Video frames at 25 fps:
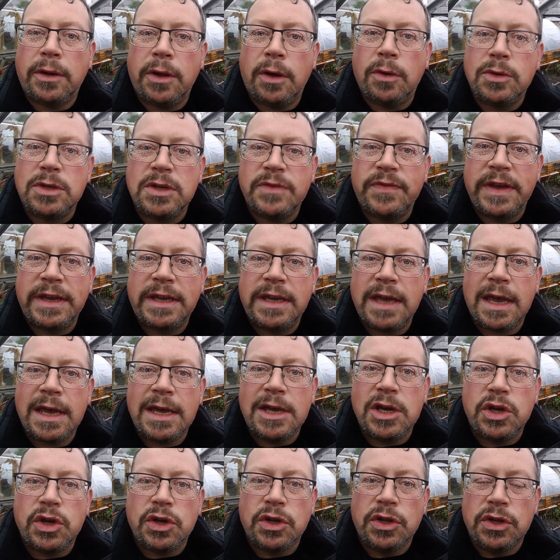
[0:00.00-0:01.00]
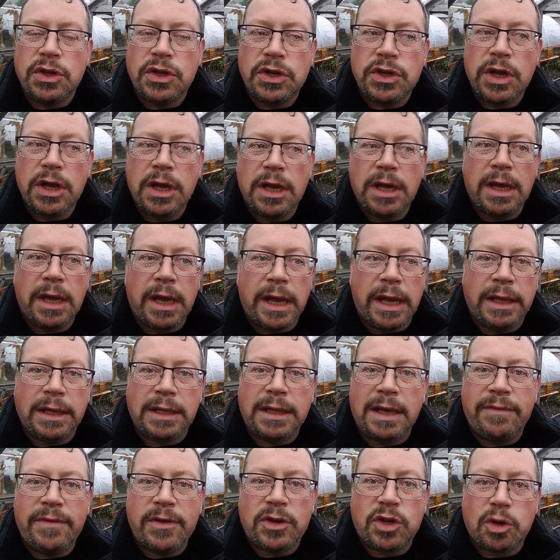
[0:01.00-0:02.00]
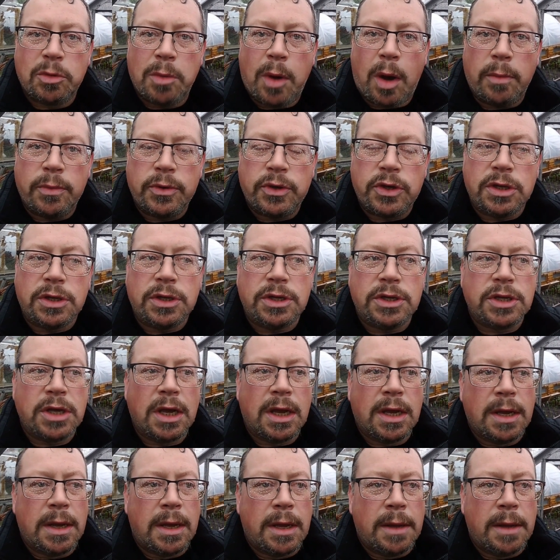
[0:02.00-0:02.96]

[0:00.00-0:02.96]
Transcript: notifications, it'll give you some options.